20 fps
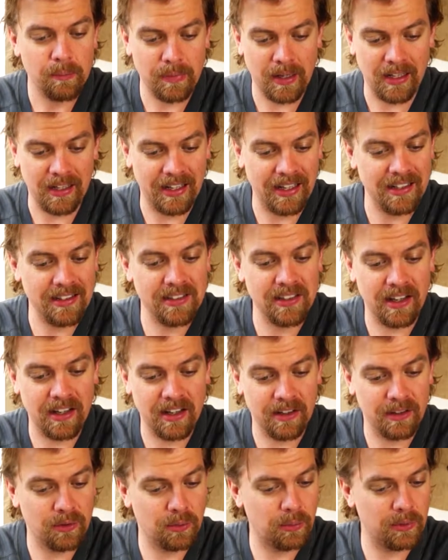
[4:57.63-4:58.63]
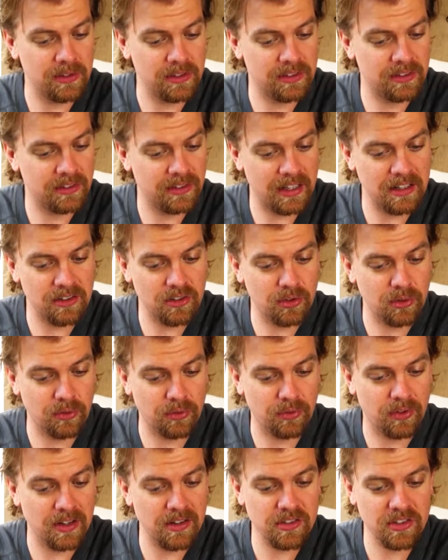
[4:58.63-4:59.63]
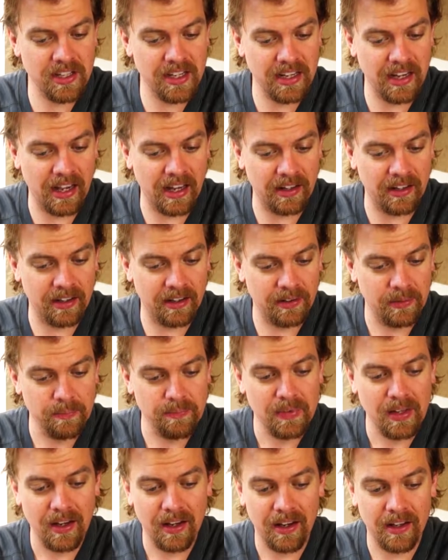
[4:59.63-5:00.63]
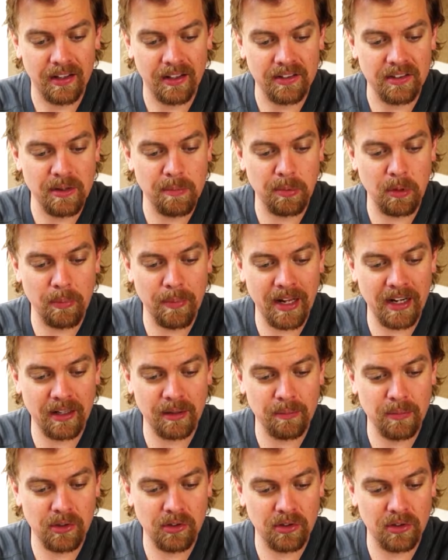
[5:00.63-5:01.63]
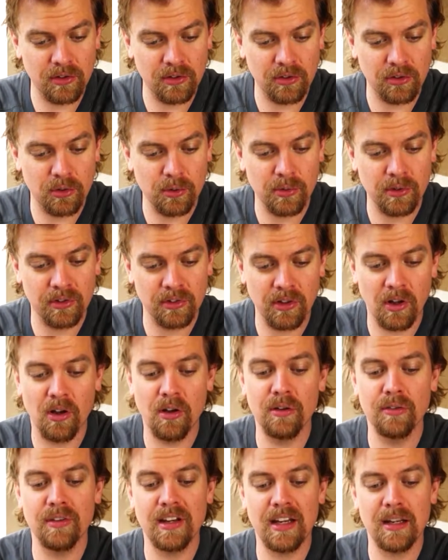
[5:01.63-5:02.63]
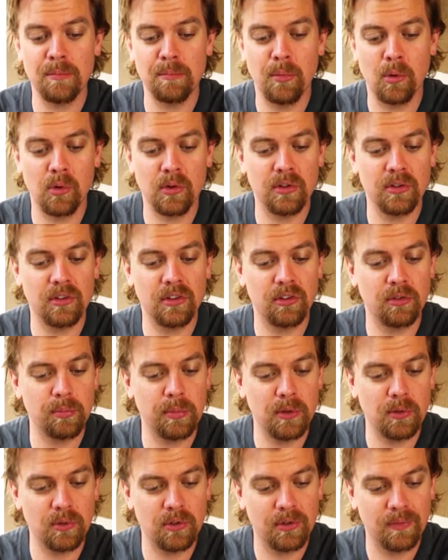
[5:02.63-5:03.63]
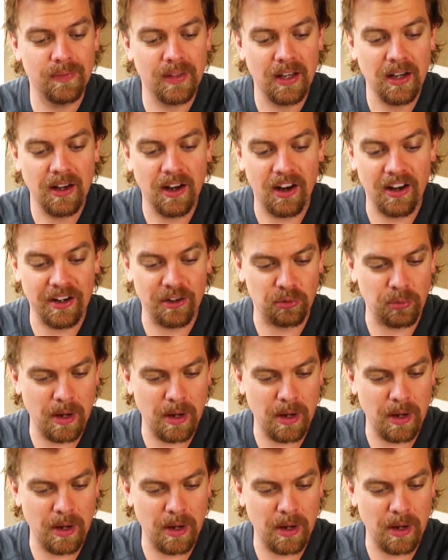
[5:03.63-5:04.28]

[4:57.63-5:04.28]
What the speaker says: Parreta was sent to French Guiana on a diplomatic mission to resolve a border dispute. On